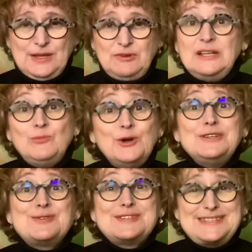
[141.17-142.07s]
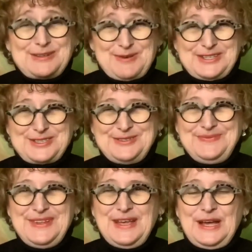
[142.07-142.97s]
Well, a more interesting question,
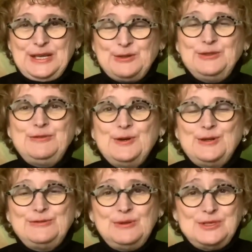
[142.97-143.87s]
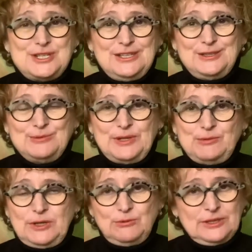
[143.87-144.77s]
I got a phone call from a gentleman.
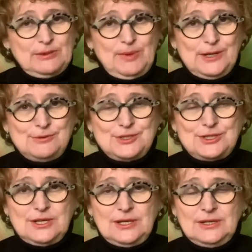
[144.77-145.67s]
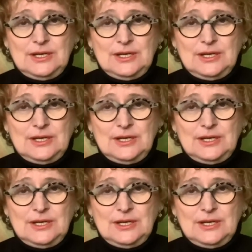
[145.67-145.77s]
Well, what about, I'm